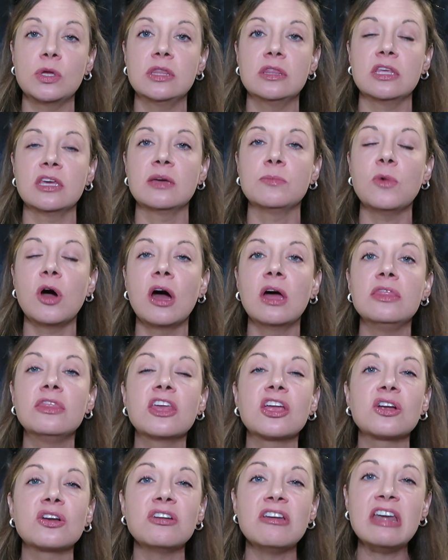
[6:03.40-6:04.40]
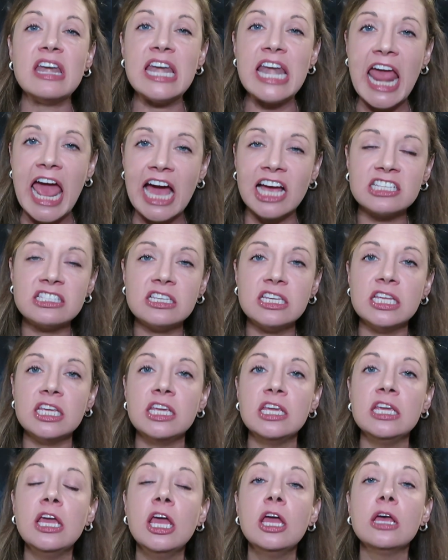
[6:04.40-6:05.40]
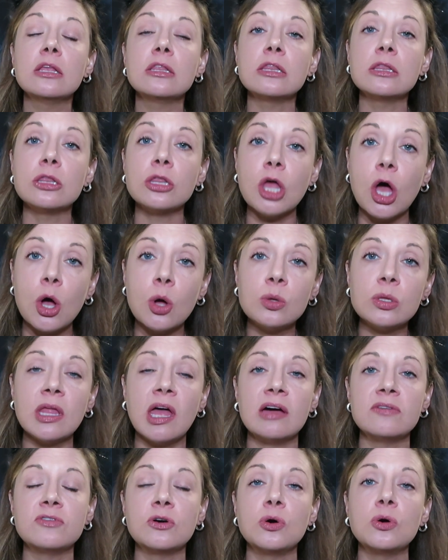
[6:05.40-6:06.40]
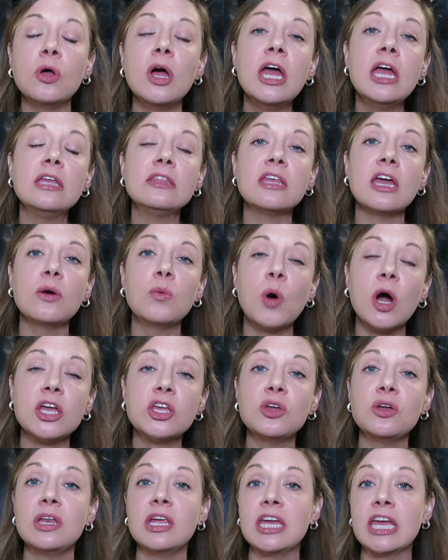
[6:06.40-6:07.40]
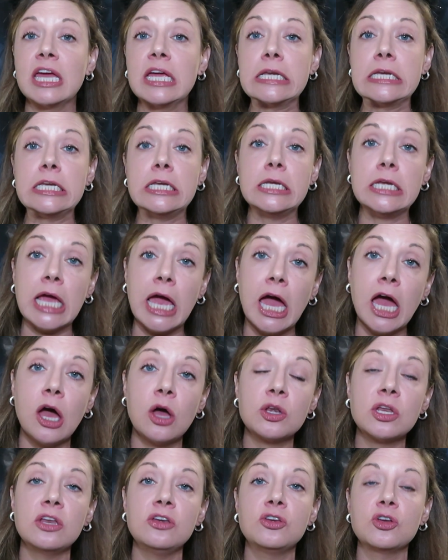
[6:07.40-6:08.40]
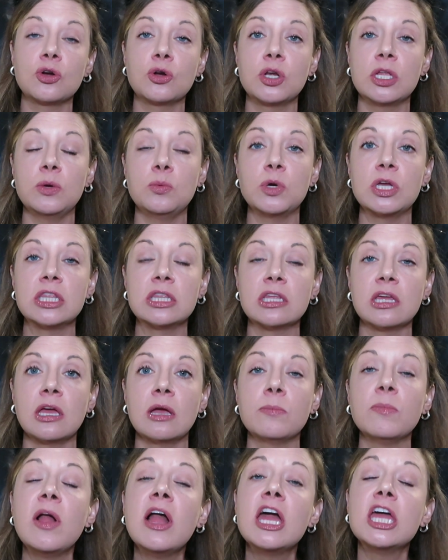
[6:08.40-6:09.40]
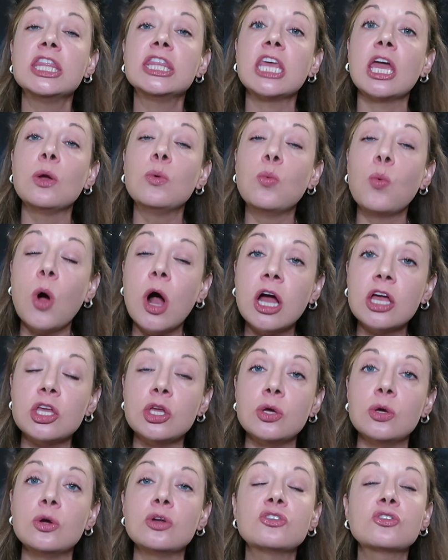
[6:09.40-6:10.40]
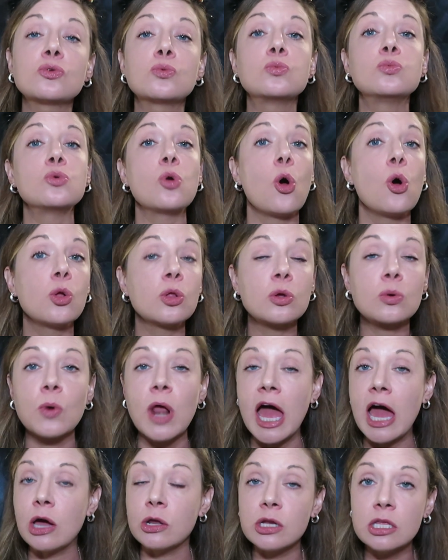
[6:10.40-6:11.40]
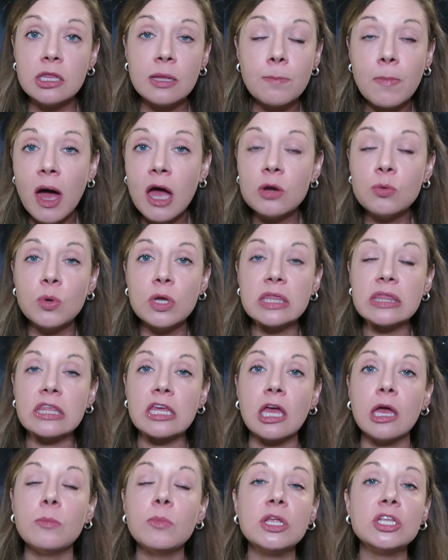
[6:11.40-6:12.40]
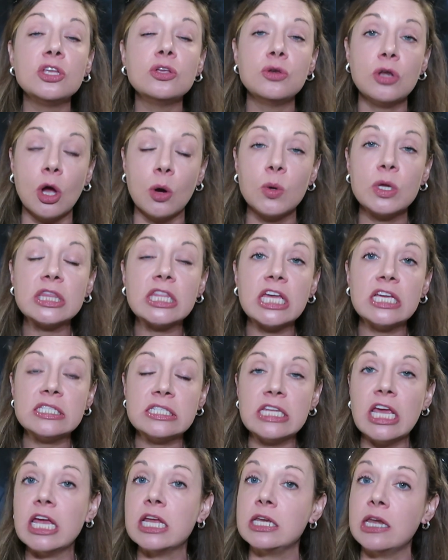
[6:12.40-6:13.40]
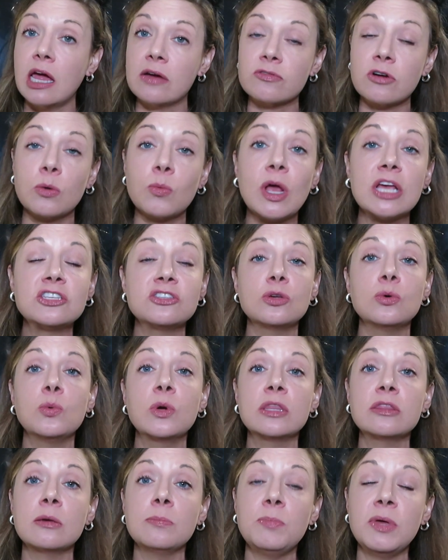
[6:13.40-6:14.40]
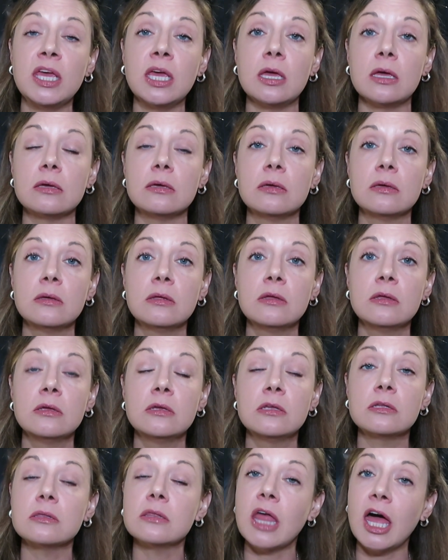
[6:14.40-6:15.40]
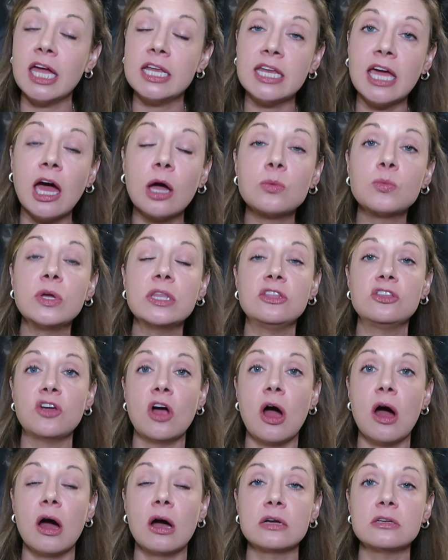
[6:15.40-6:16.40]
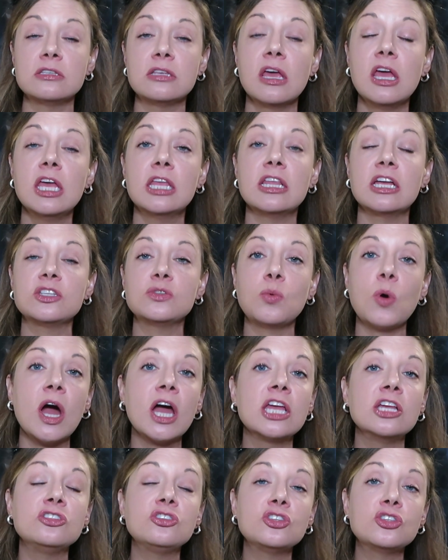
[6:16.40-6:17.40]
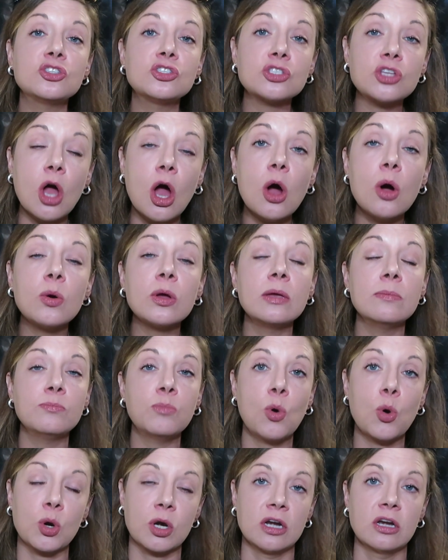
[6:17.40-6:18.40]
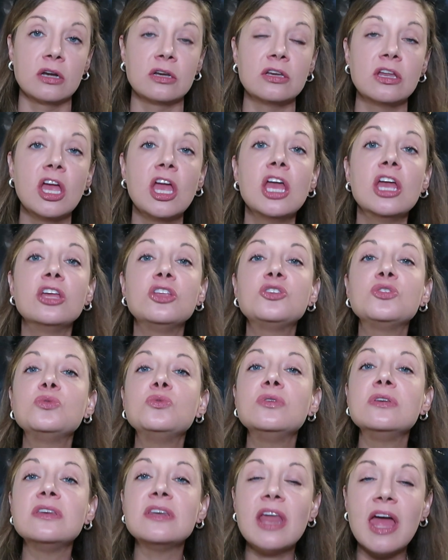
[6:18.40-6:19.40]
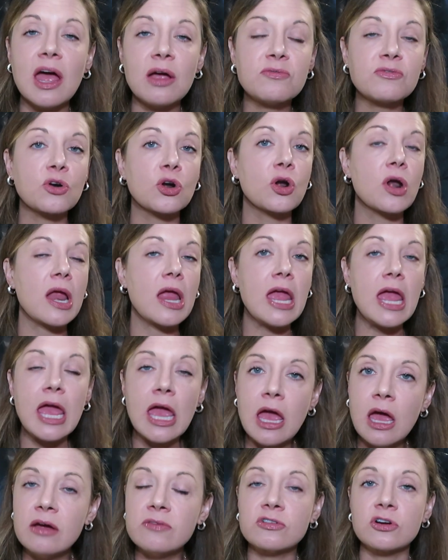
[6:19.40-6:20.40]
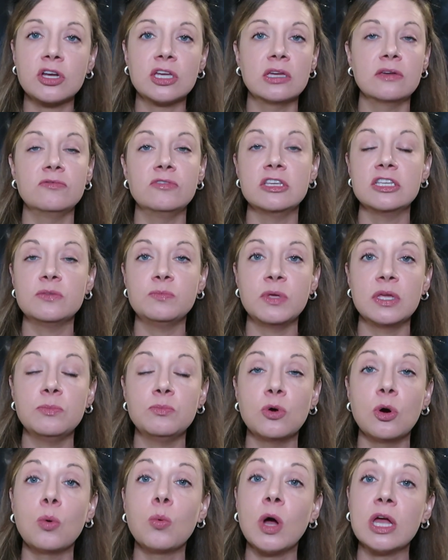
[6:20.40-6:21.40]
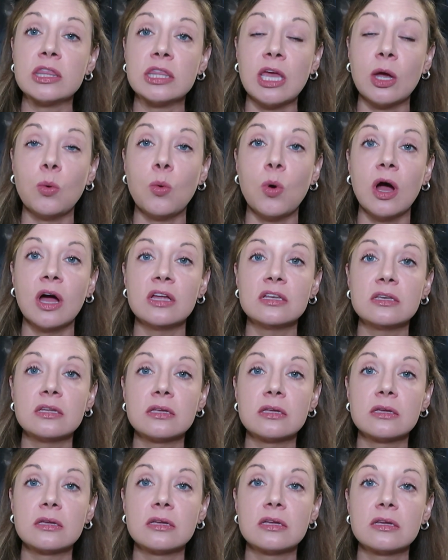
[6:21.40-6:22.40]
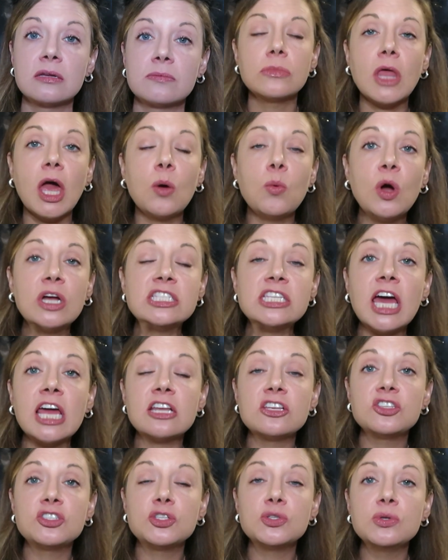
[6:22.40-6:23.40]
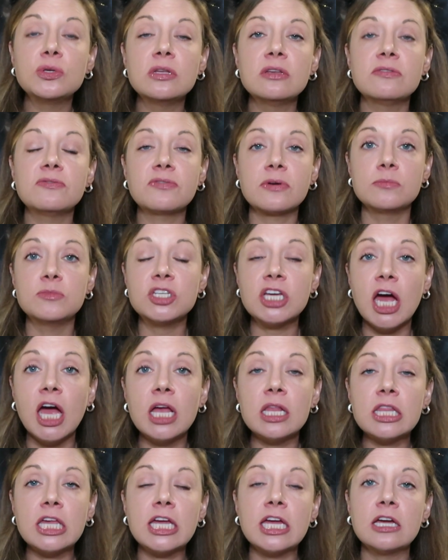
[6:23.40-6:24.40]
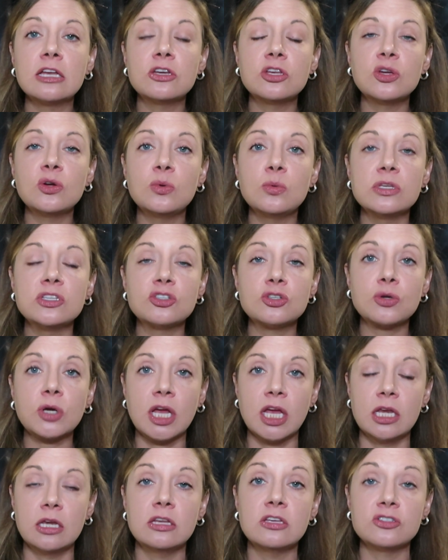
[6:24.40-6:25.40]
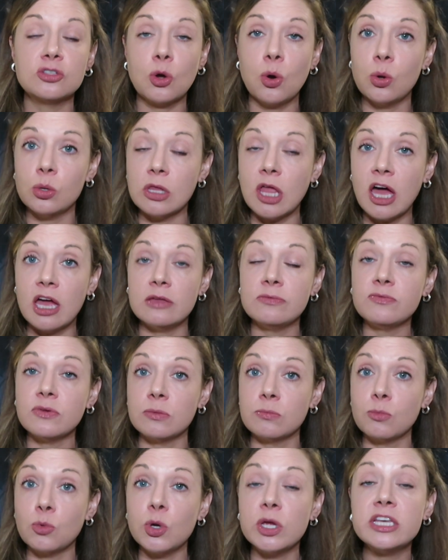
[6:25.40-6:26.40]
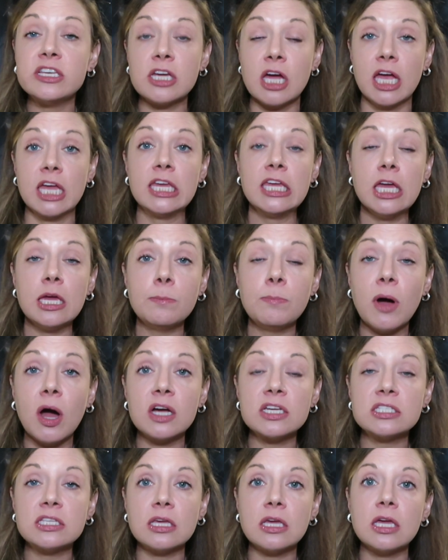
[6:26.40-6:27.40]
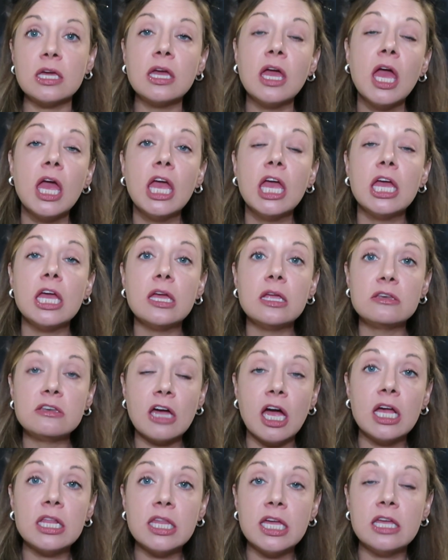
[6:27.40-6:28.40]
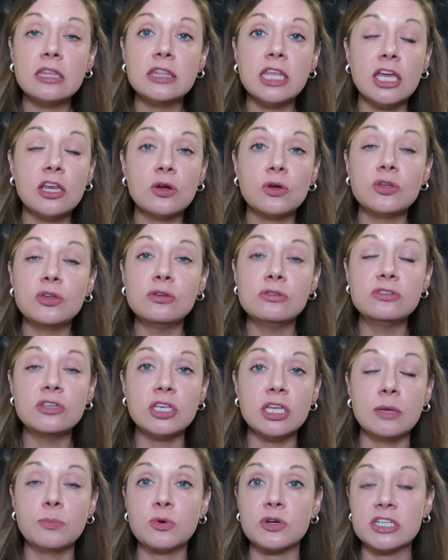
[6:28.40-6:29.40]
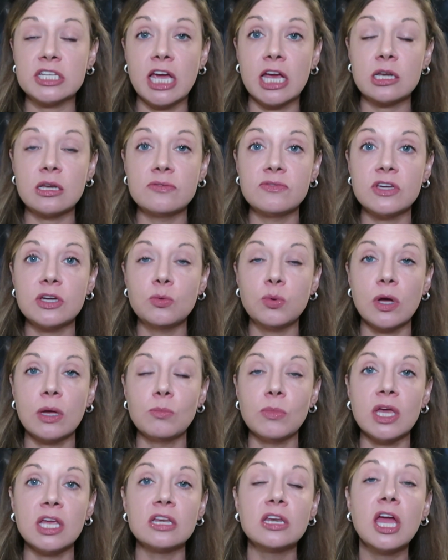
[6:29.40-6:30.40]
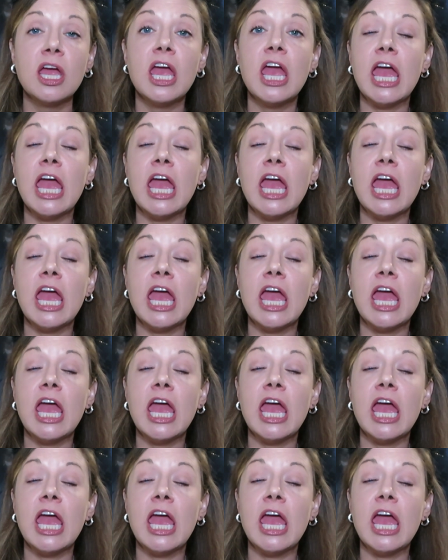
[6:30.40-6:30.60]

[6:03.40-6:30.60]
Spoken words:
with them on their nasty, low level. They want you to get down and dirty with them. They want you to roll around in the mud with them. And you know what they say, never wrestle with a pig. Lie down with dogs. That's why it's so important to never, ever give these people what they want. I once had a student from Thailand who was trained his whole life in Muay Thai kickboxing. In Thailand, they don't use any protective equipment,